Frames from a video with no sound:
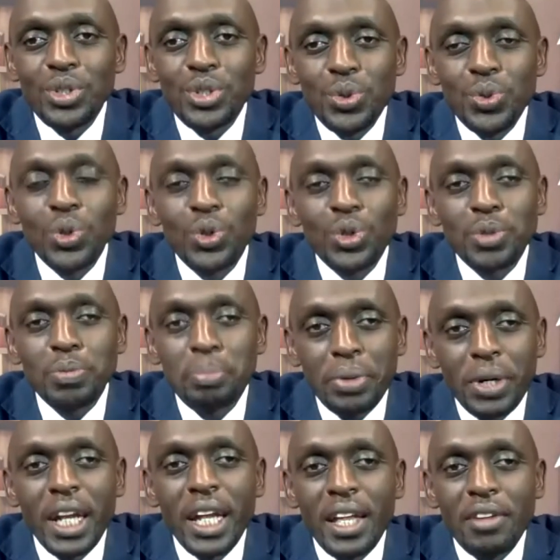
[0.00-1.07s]
Do Not
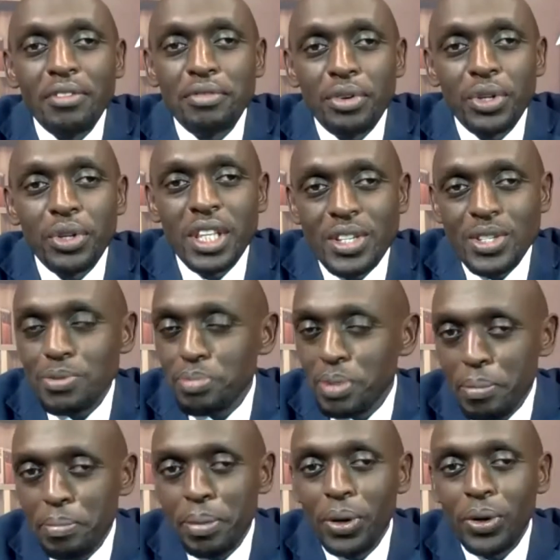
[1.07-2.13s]
Pray for These
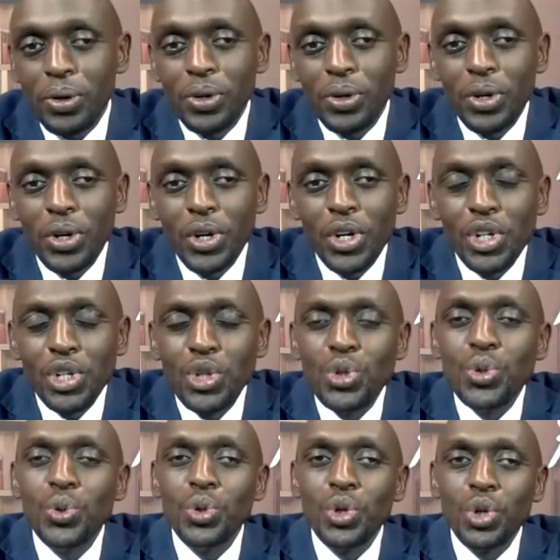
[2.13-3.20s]
People.
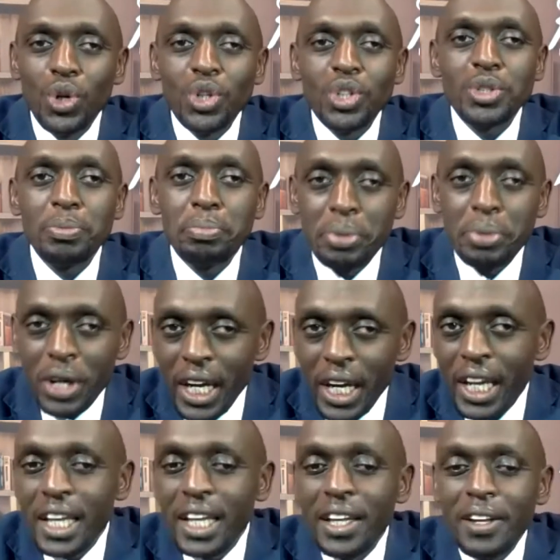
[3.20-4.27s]
Do not
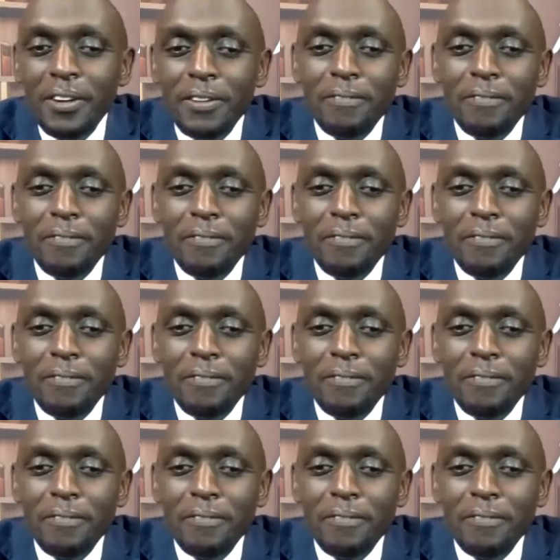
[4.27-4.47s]
pray